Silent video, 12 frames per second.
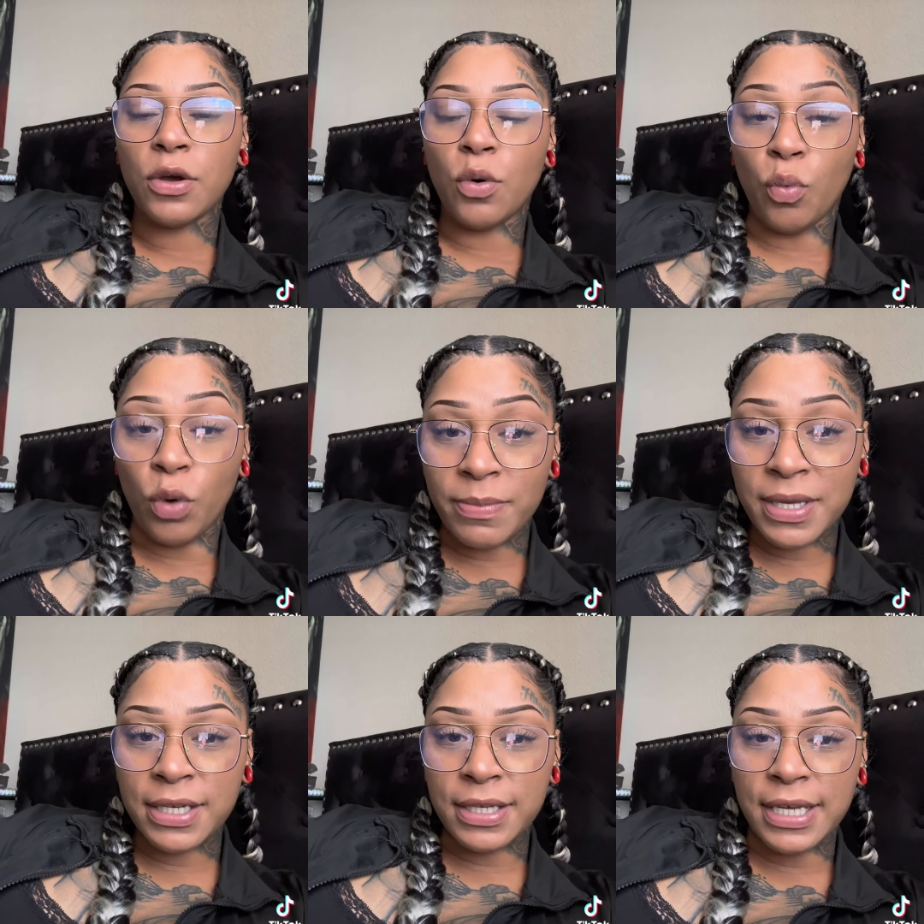
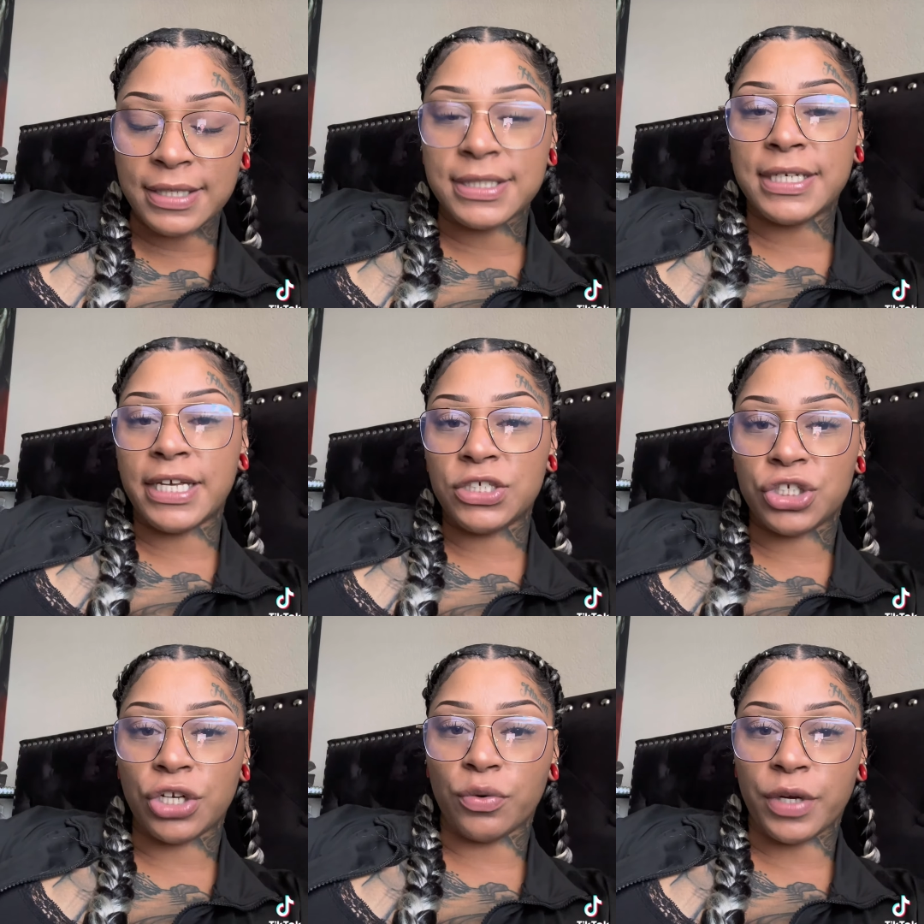Women in today's
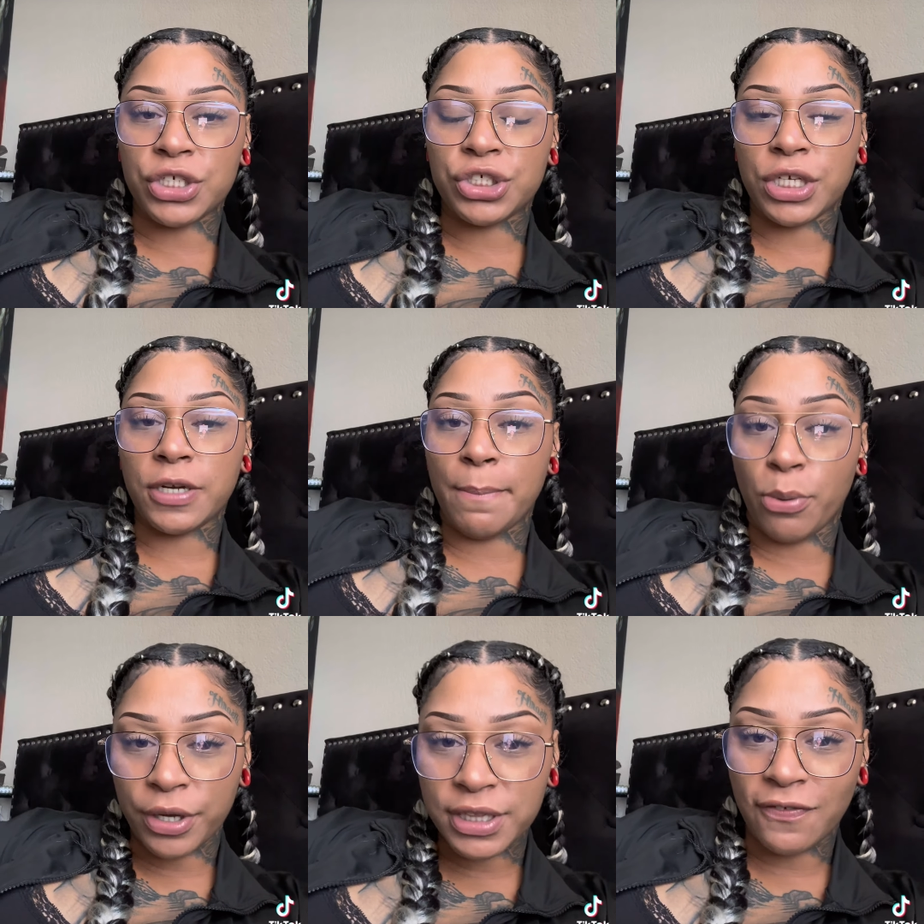generation
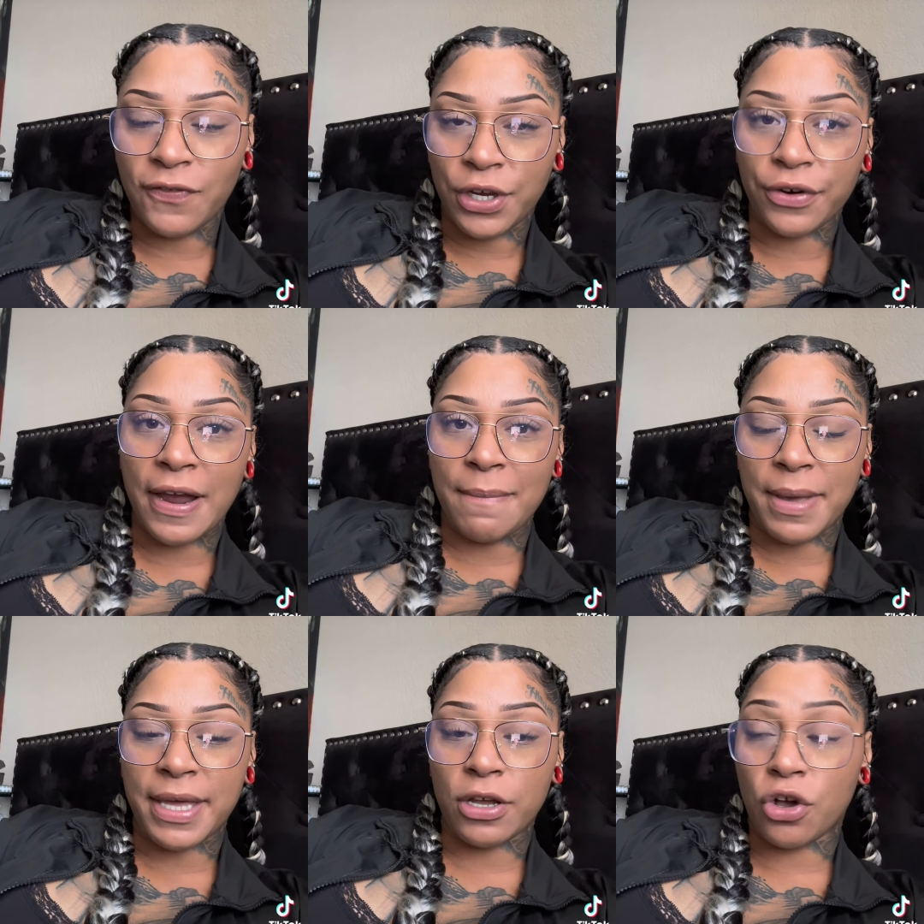point the finger at
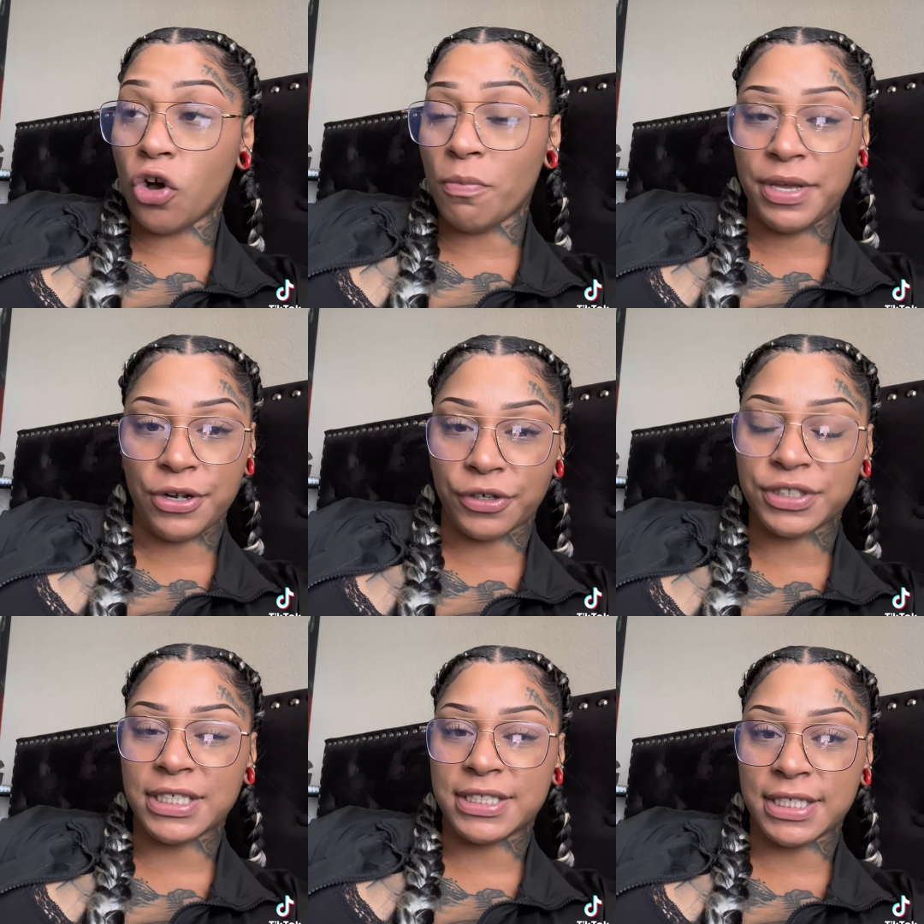men and call men
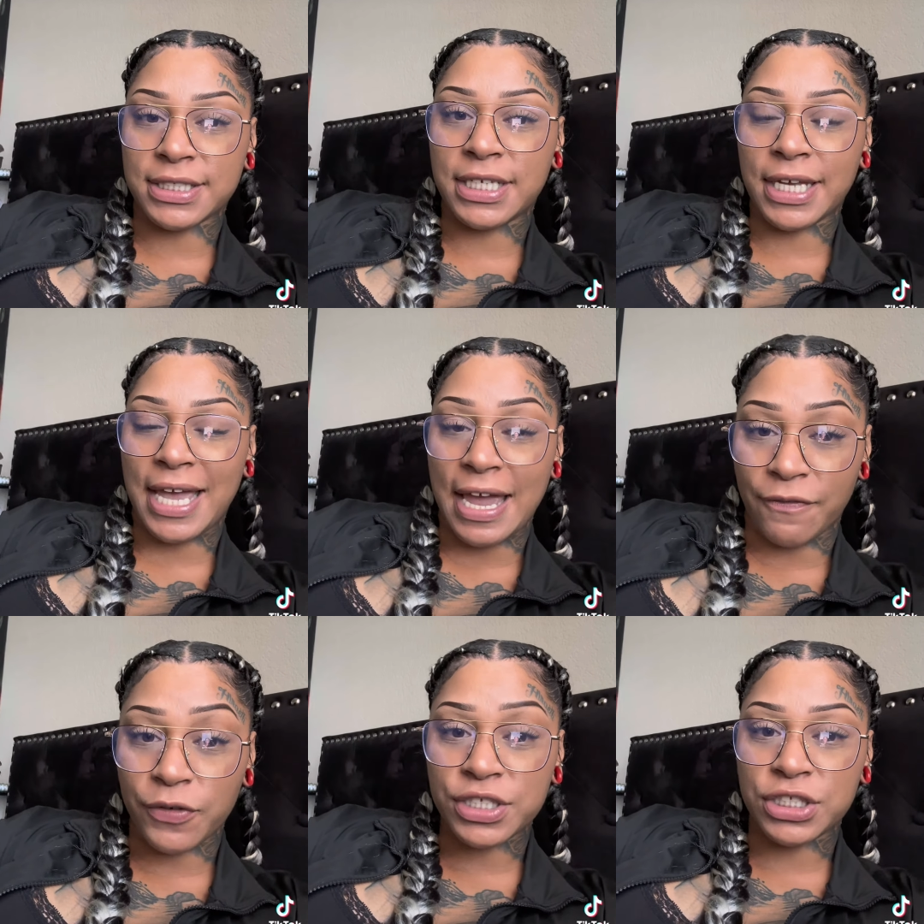narcissistic
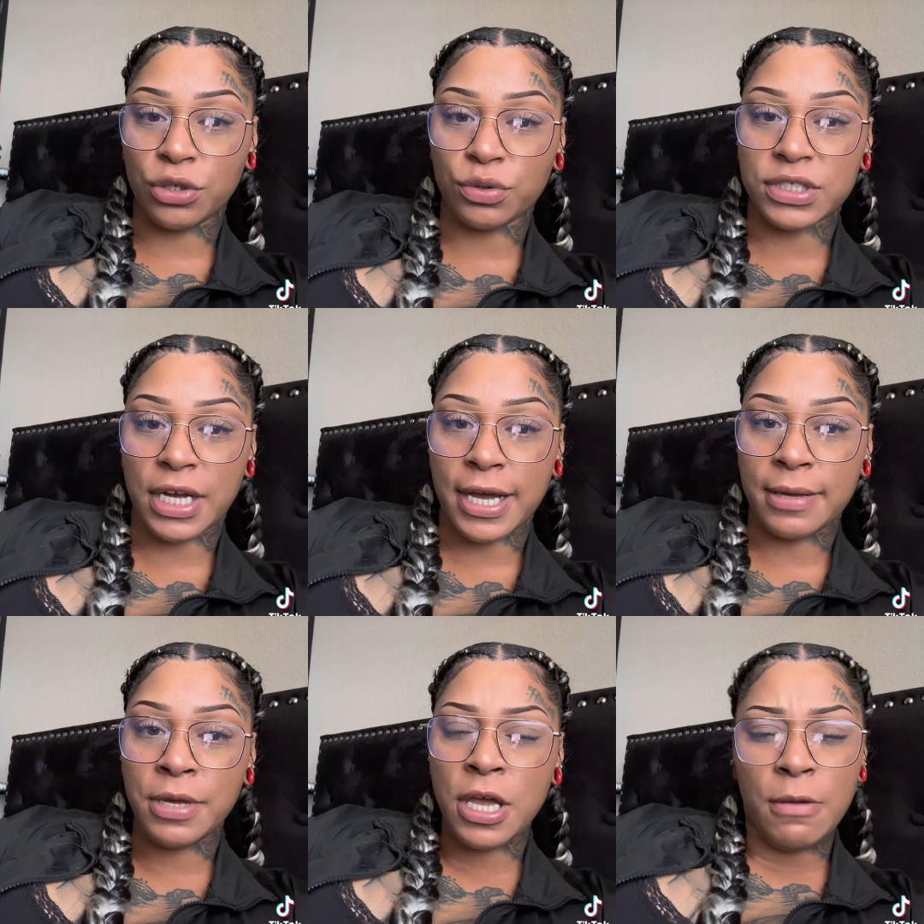every single
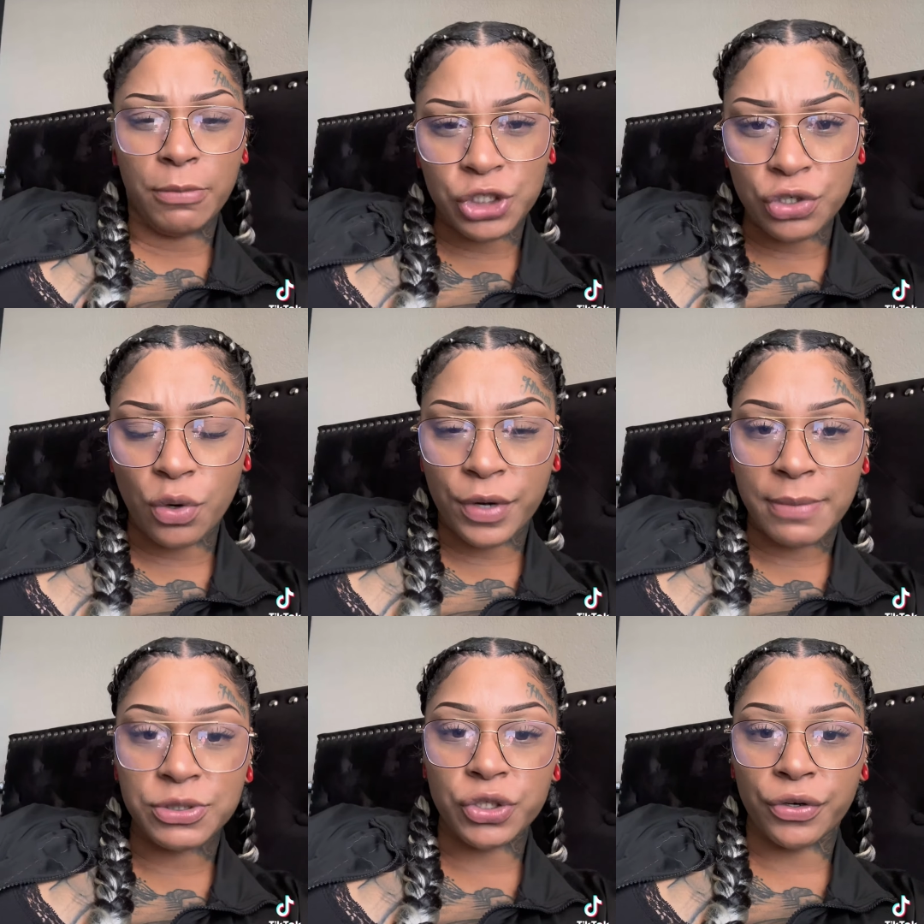time. But you know what
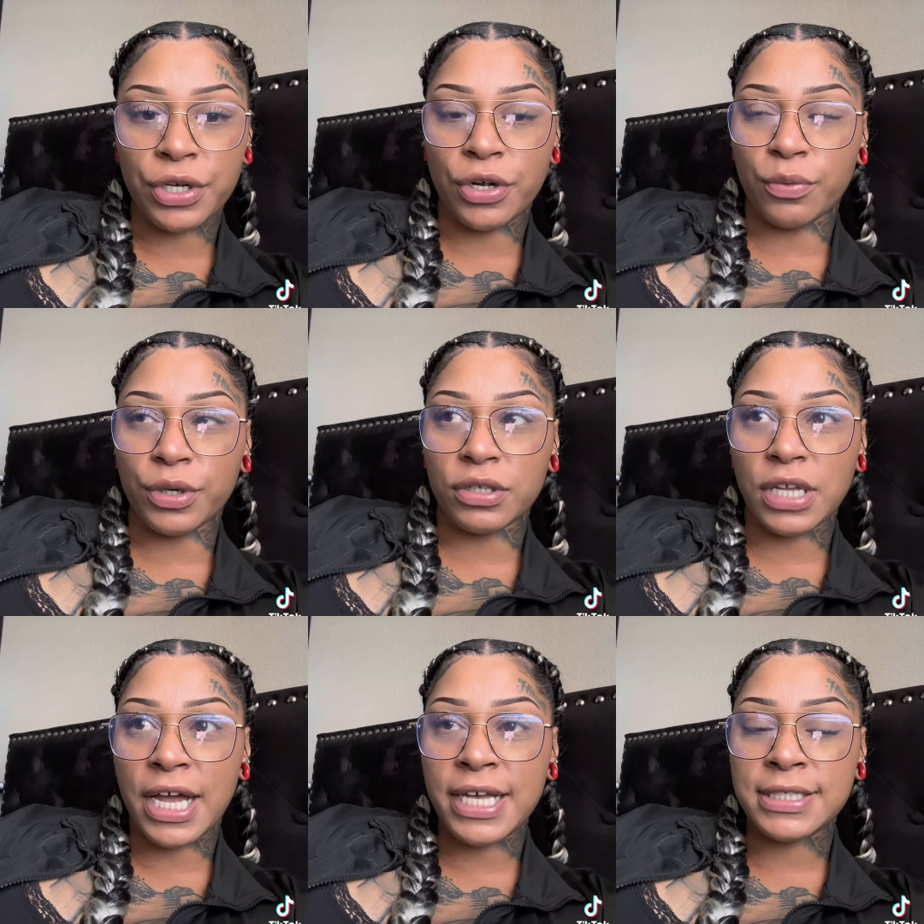I'm starting to
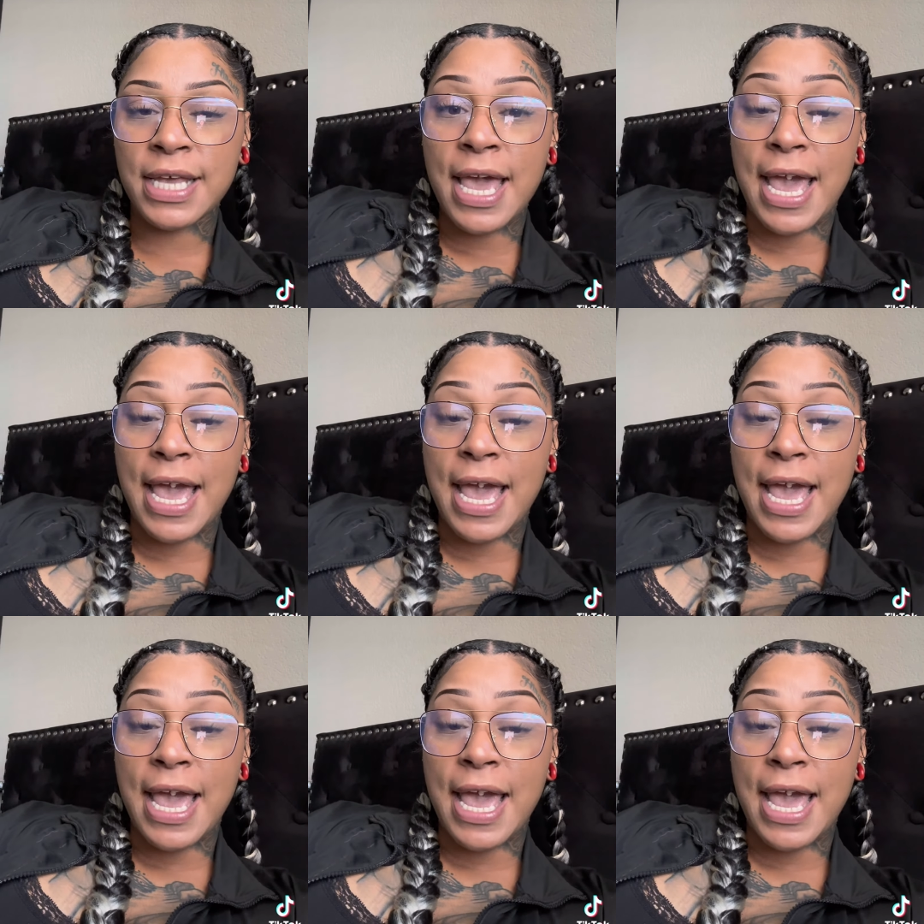realize?